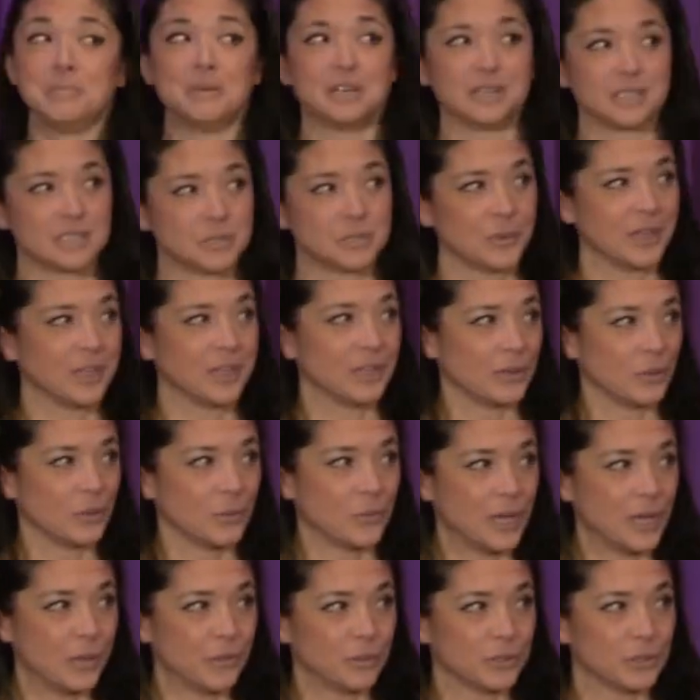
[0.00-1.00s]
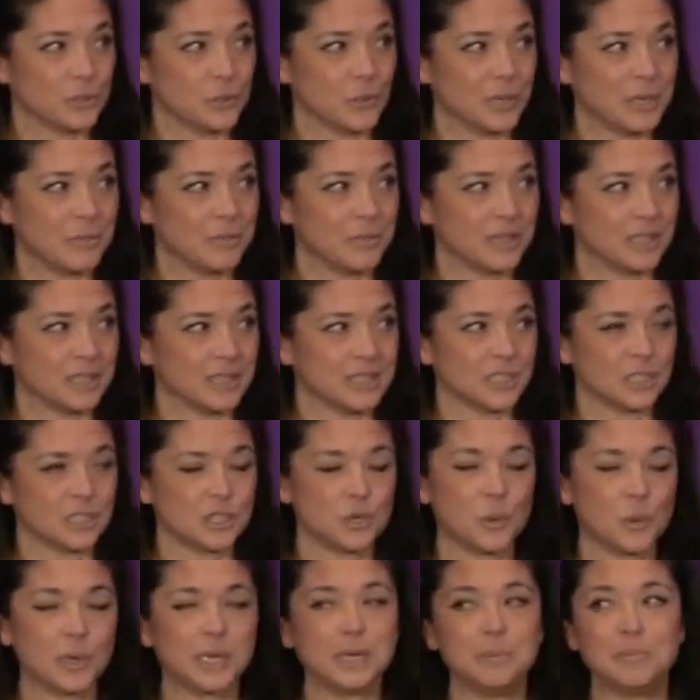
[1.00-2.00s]
minutes, we can get away with 20 minutes. A
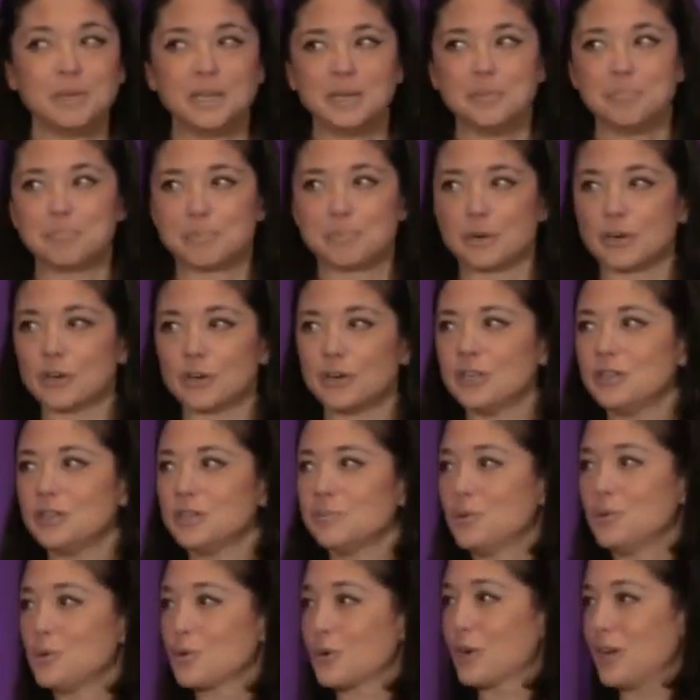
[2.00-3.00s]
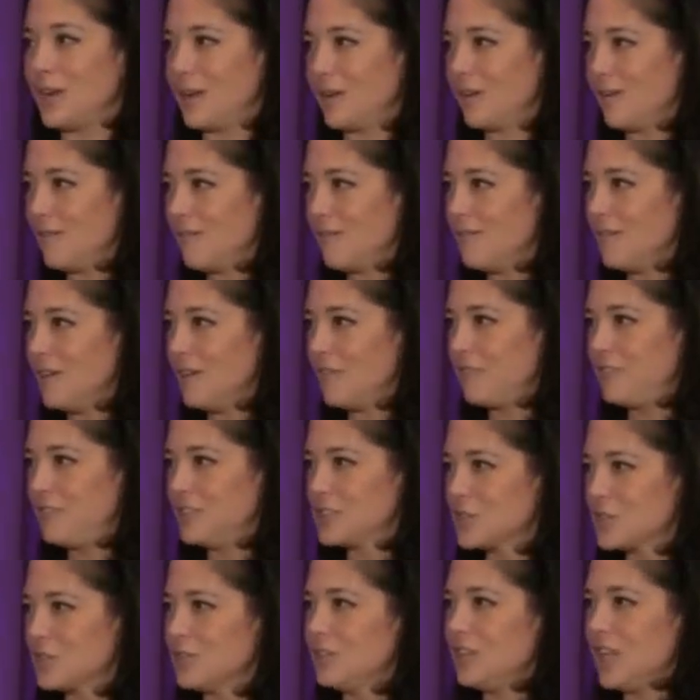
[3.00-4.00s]
20-minute burn in the morning, a
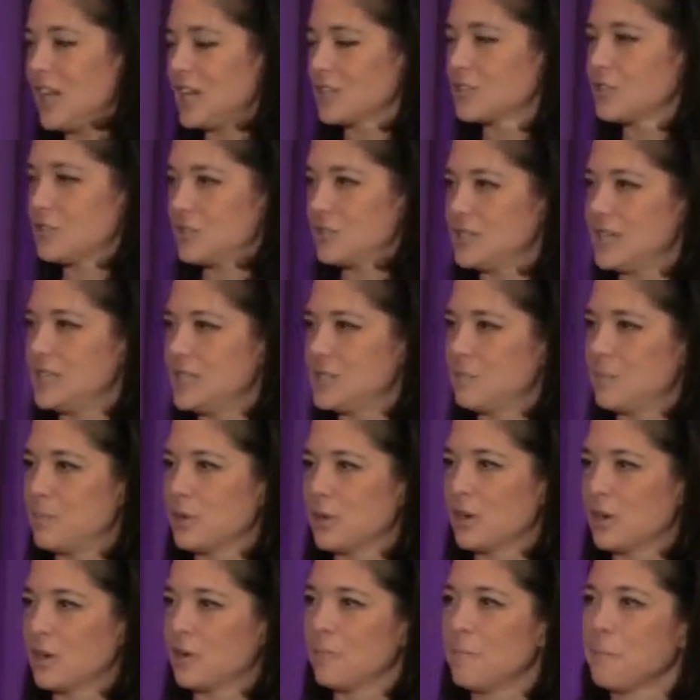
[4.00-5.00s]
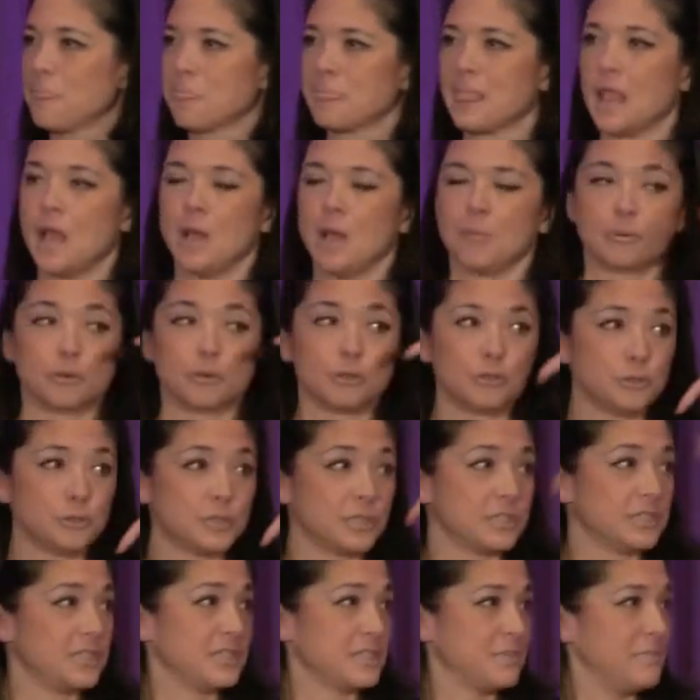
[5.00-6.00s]
physical exercise burn,
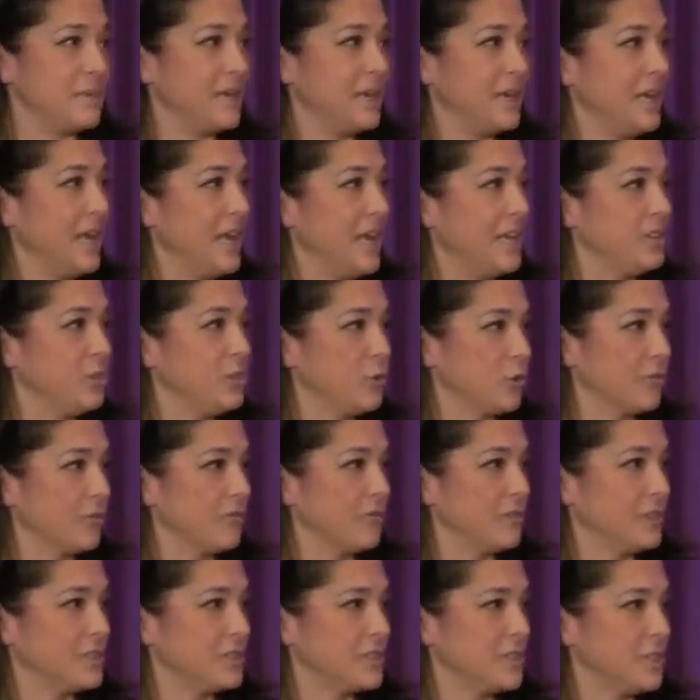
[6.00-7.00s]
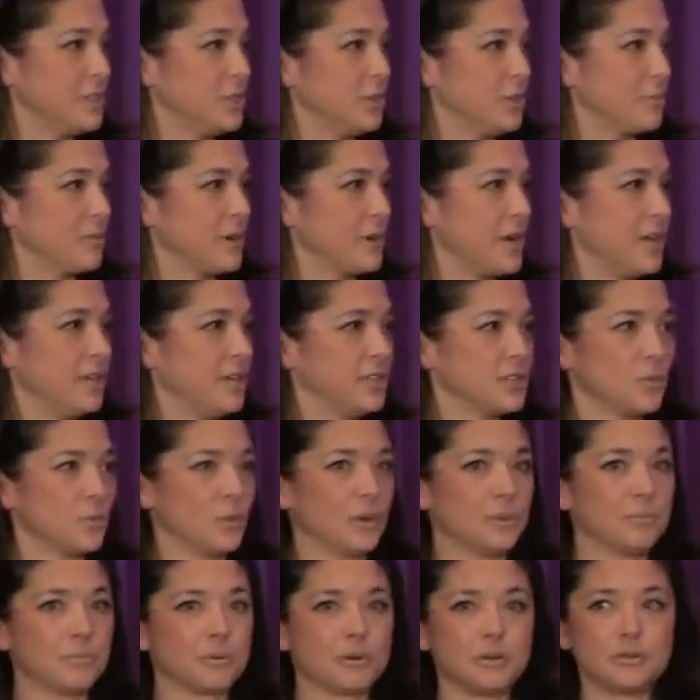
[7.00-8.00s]
produces as many endorphins in your brain as
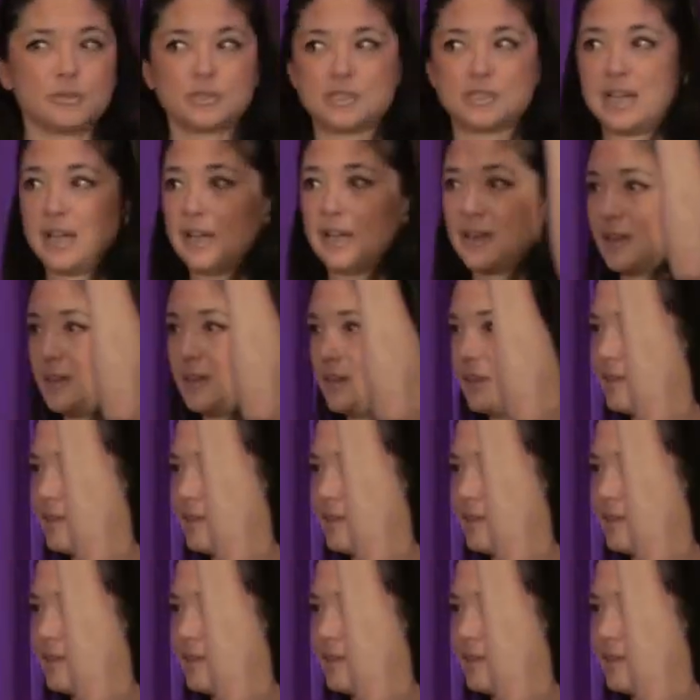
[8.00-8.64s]
1 Prozac.